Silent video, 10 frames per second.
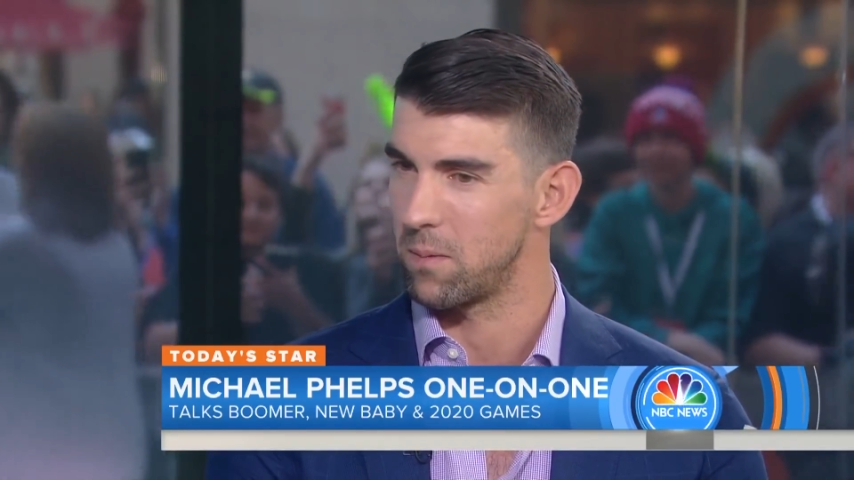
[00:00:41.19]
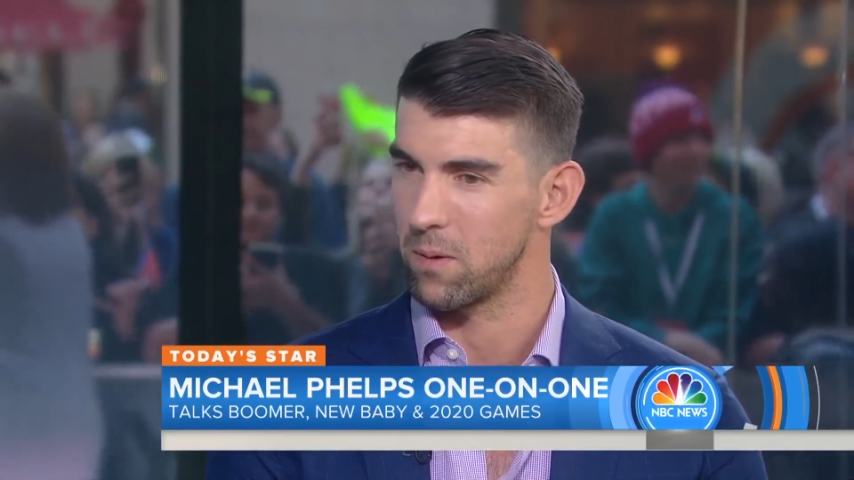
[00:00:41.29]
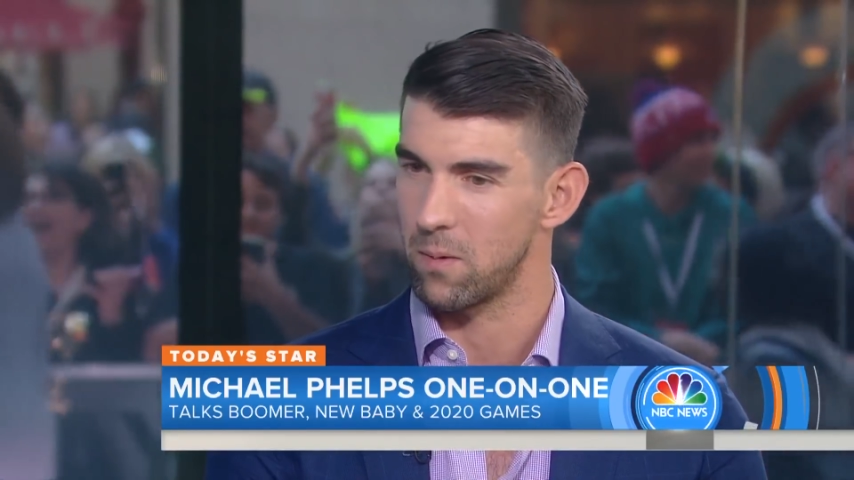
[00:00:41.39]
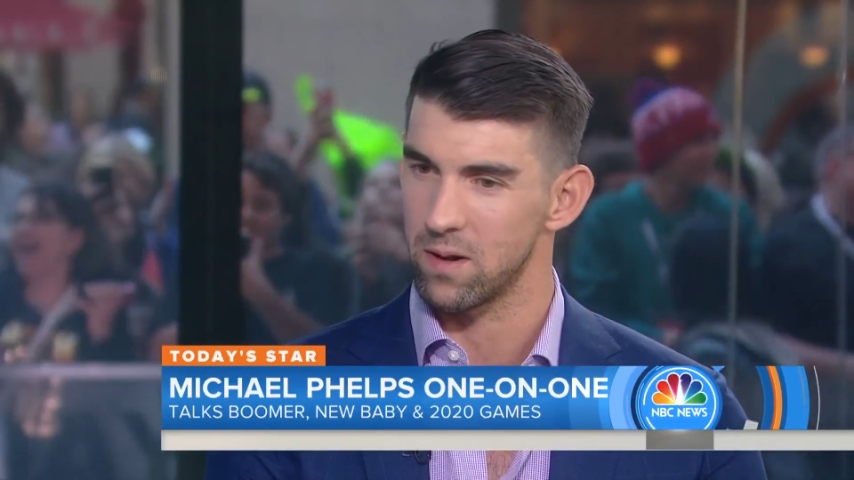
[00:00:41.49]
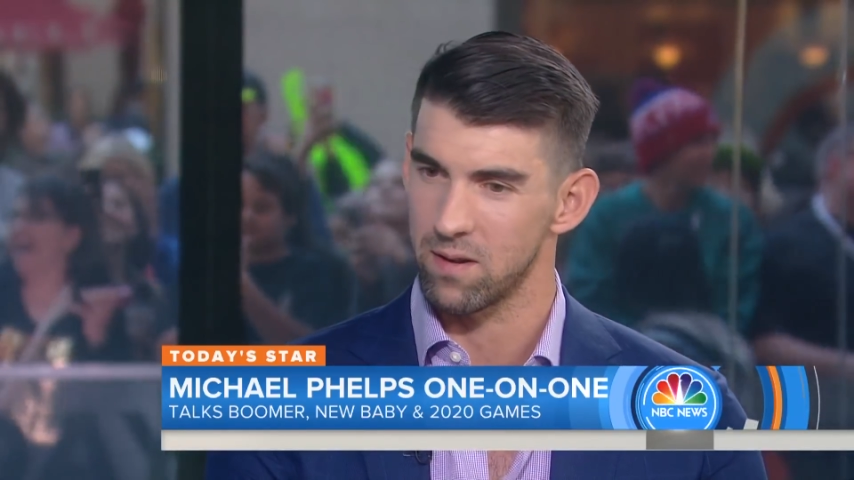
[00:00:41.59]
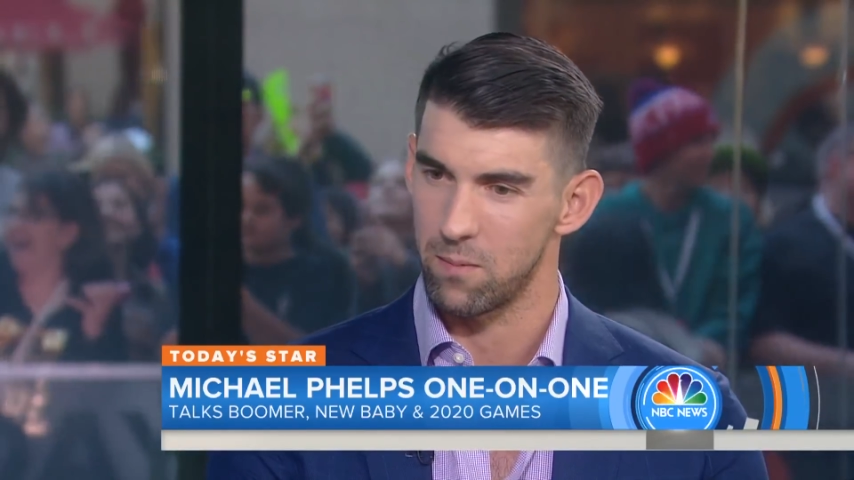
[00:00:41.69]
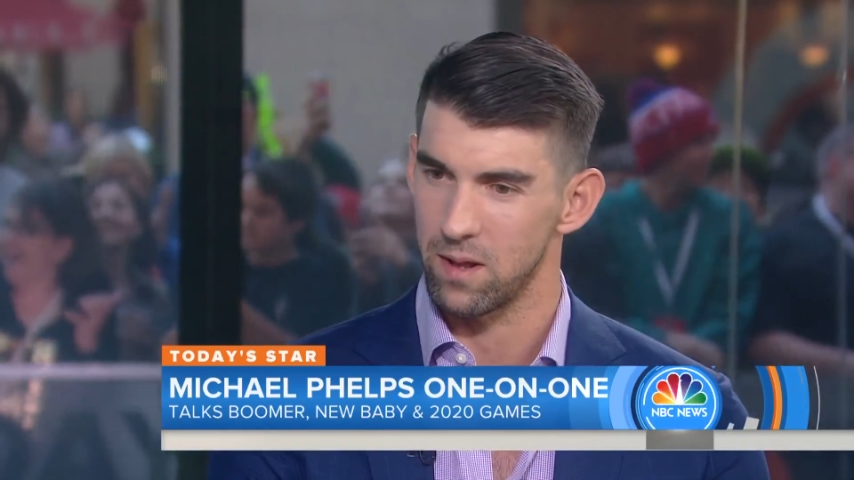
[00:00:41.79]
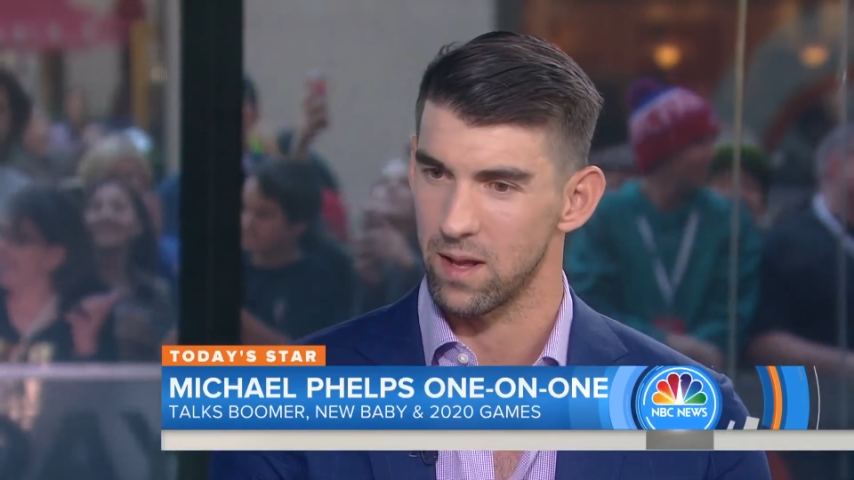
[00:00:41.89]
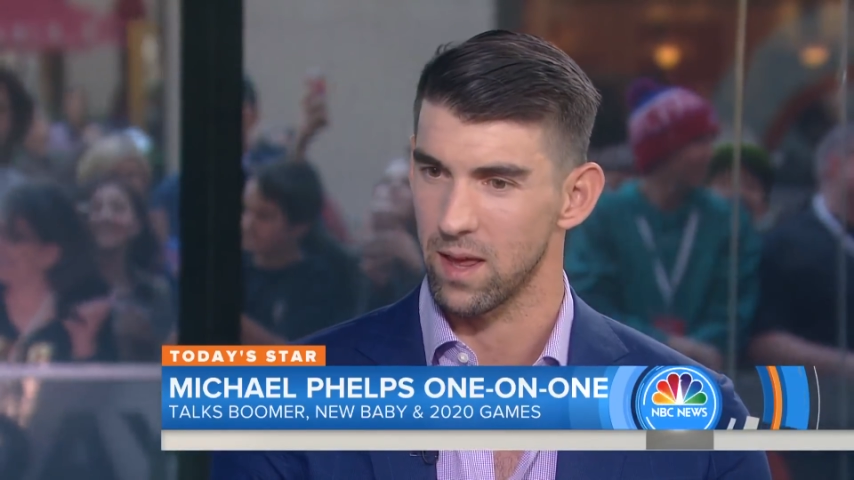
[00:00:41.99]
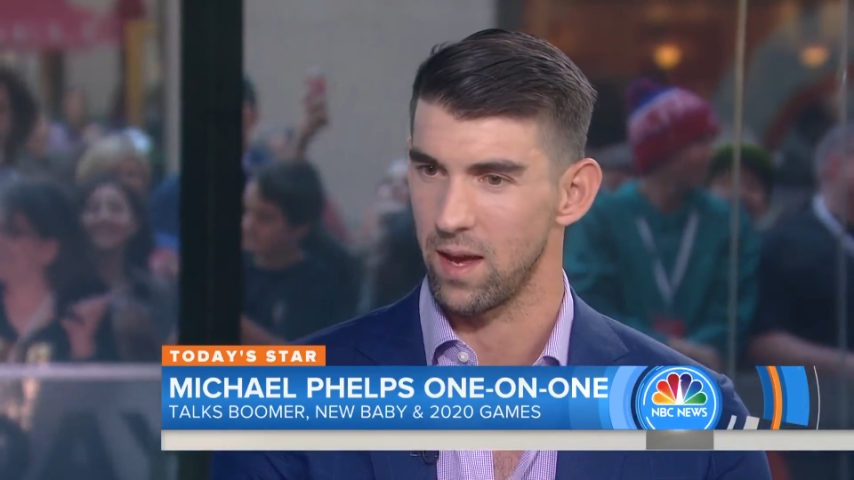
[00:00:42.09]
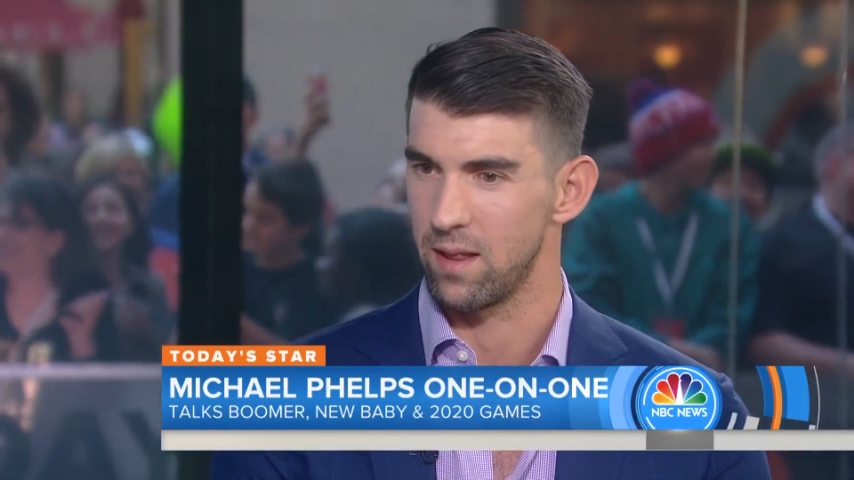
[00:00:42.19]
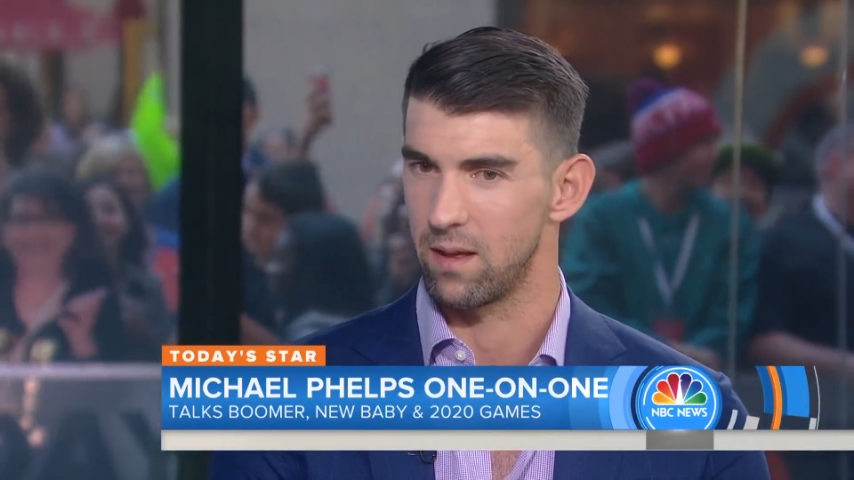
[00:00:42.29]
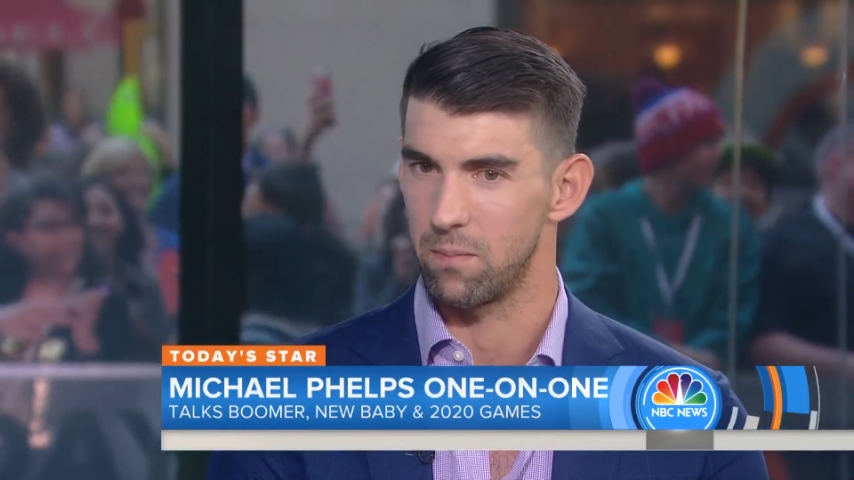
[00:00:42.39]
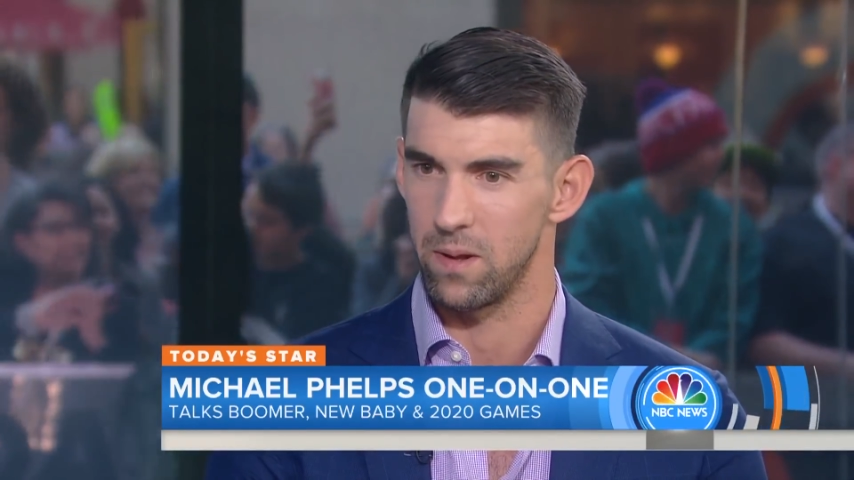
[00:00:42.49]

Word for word: I mean, watch somebody like Caleb